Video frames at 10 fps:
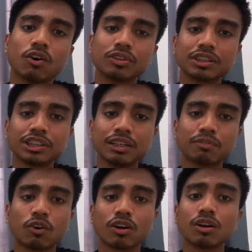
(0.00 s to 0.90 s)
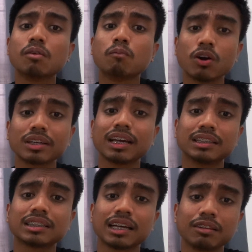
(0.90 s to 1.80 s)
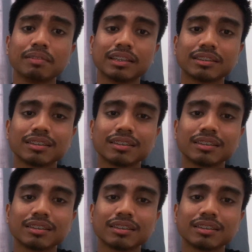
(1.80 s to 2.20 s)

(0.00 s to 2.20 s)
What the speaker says: ownership or mortgage settlement.